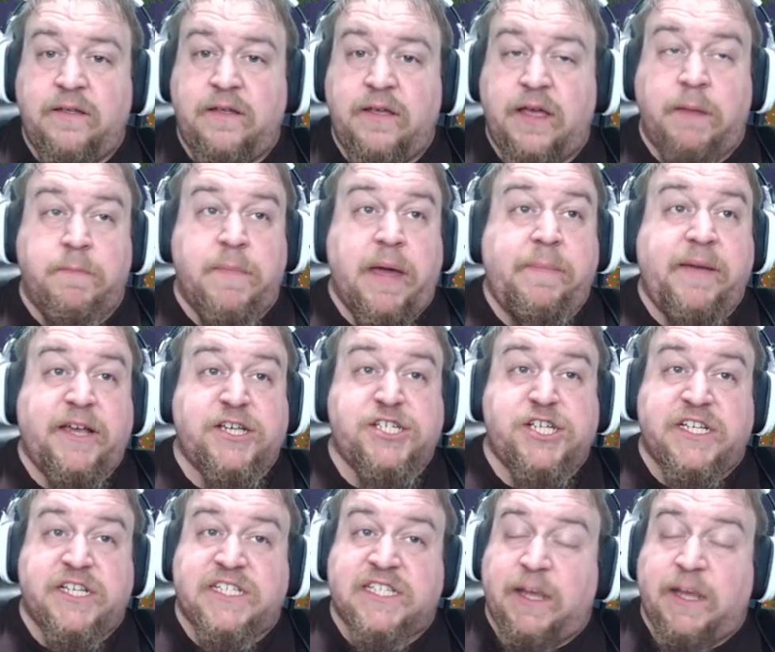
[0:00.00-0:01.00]
And maybe
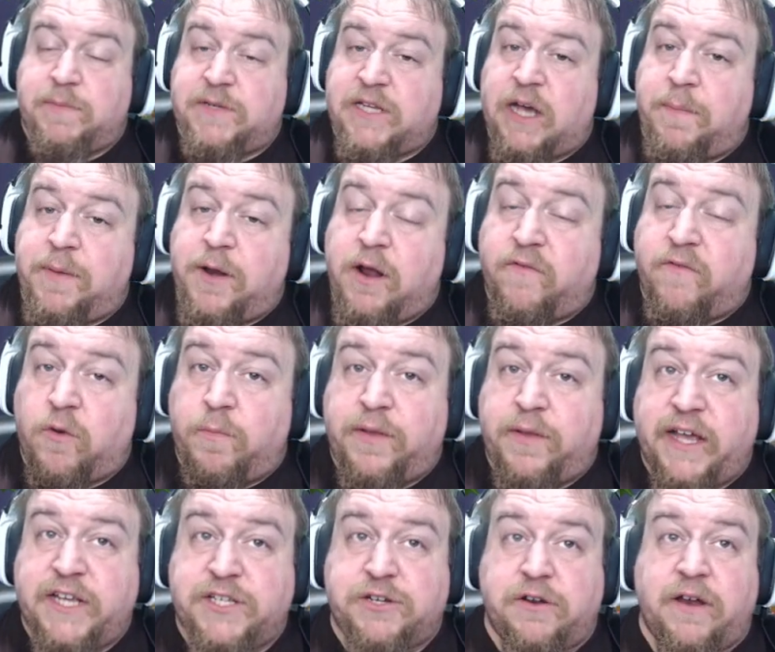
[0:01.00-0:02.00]
she slips up and
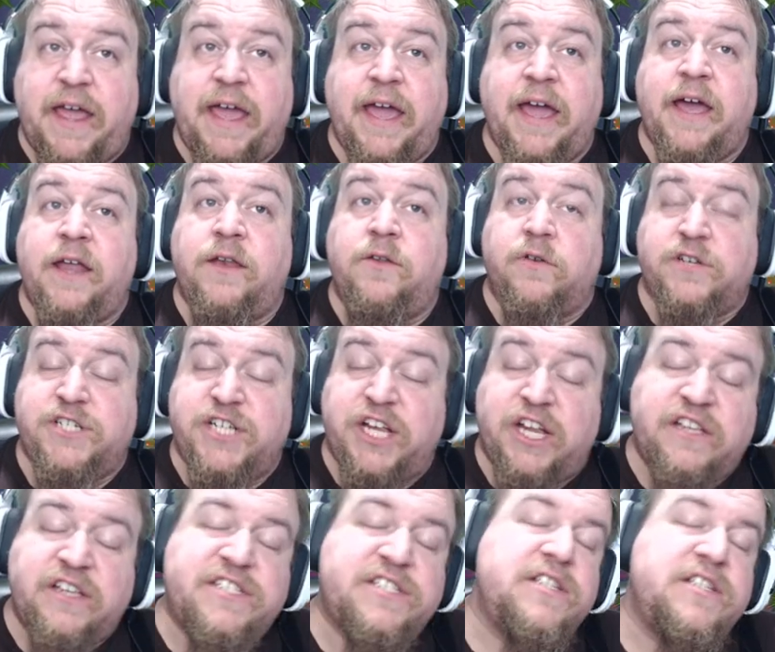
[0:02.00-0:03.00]
overplays her hand, or
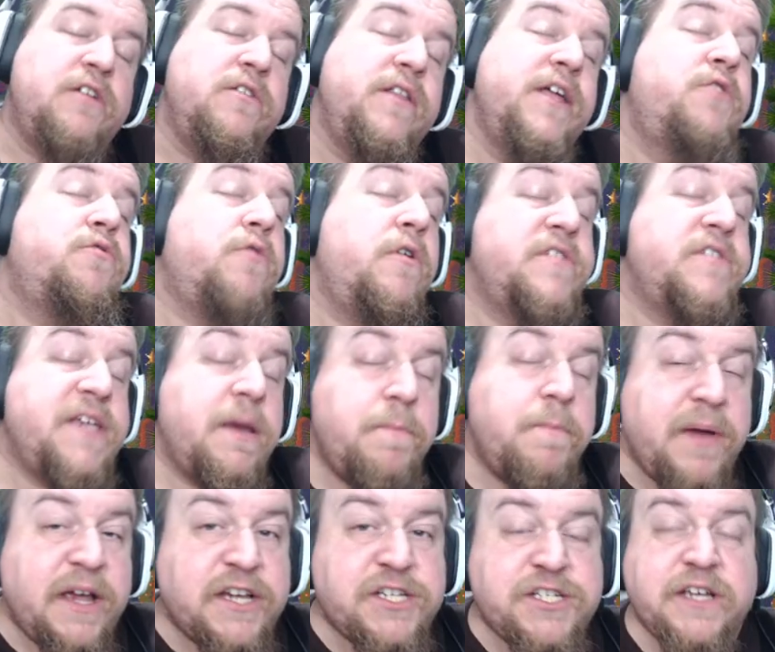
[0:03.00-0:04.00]
she slowly grows
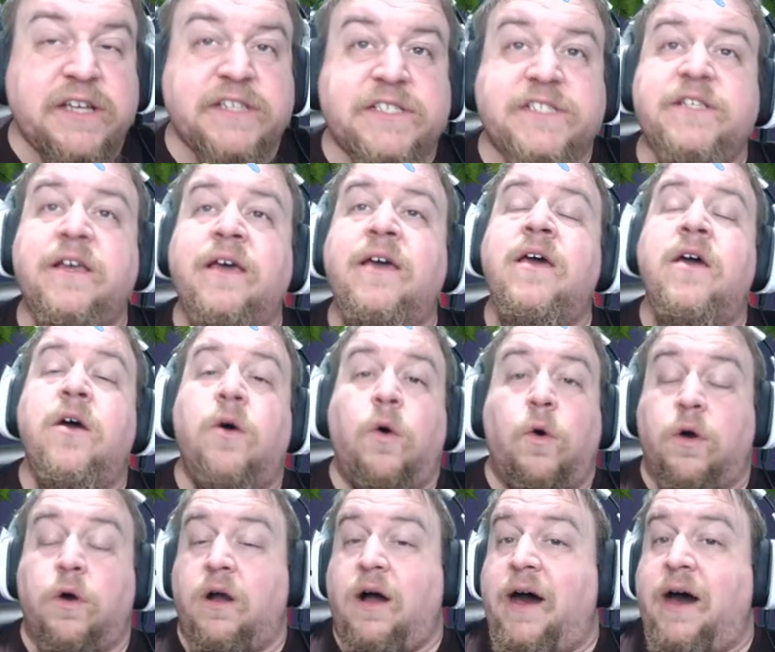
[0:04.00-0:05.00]
ambitious,
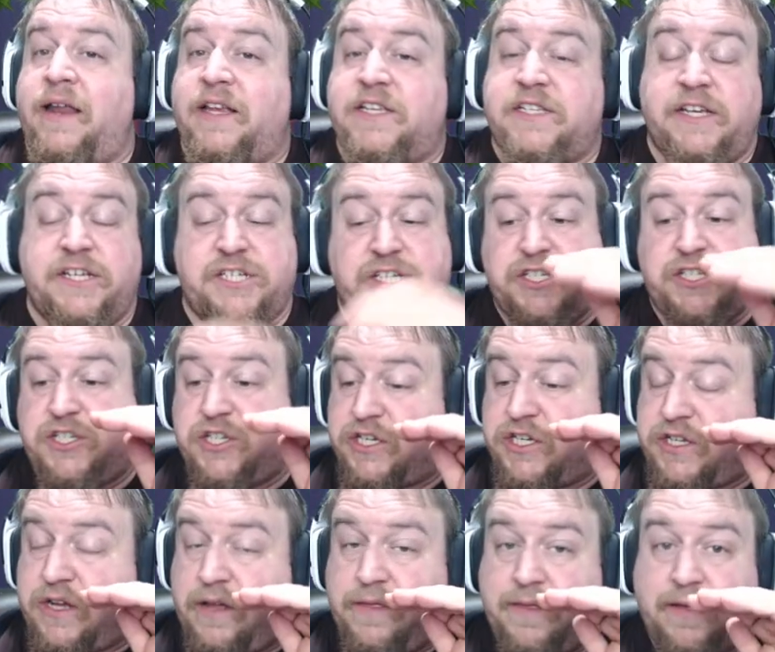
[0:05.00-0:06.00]
or honestly, she's
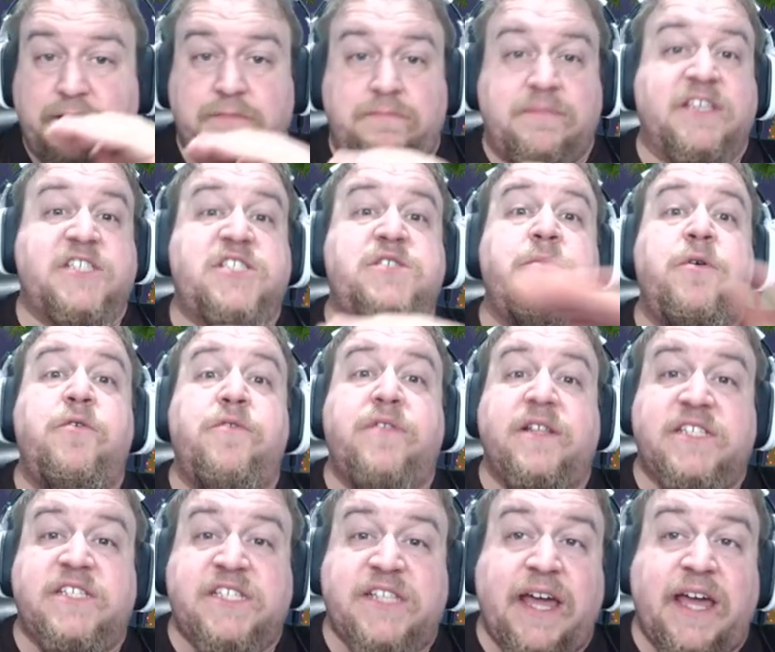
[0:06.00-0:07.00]
just on the smooth
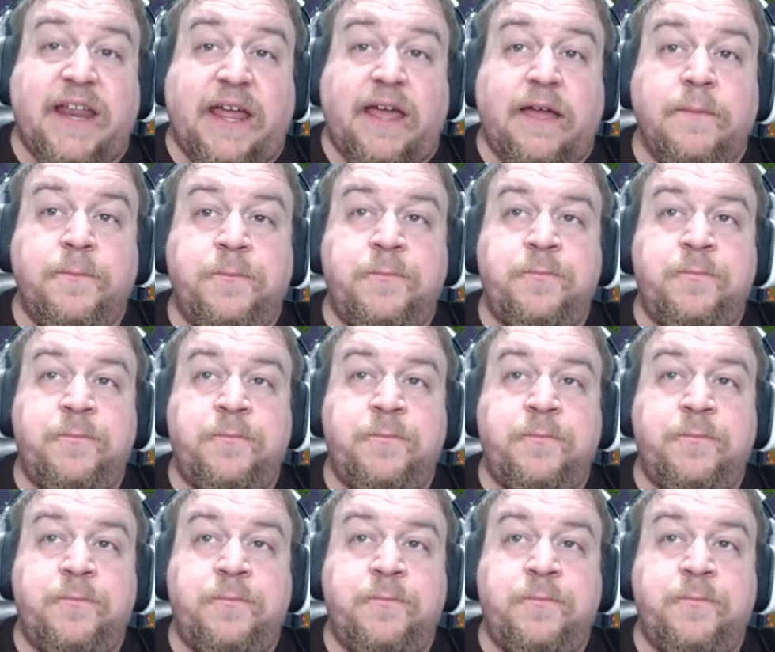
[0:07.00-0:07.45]
and steady.